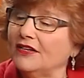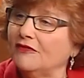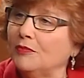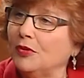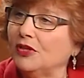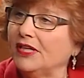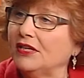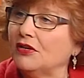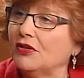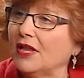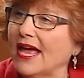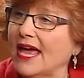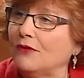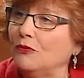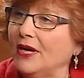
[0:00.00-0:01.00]
of political
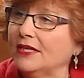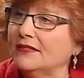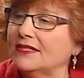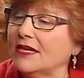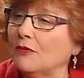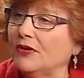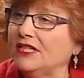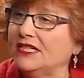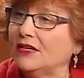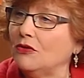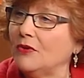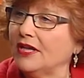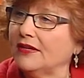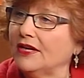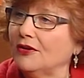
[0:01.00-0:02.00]
headwinds that we deal
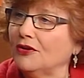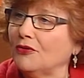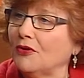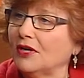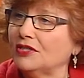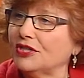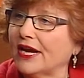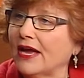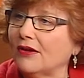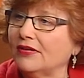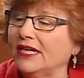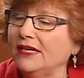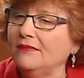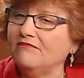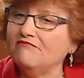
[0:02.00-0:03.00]
with here in Orange
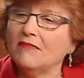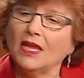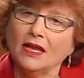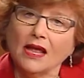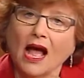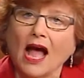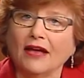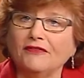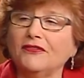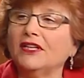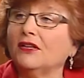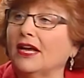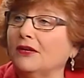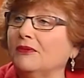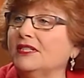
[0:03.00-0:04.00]
County, I feel
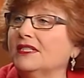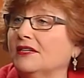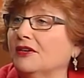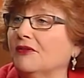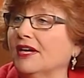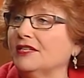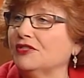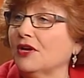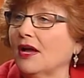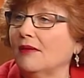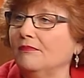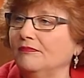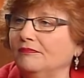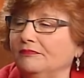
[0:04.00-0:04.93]
like we did a great job.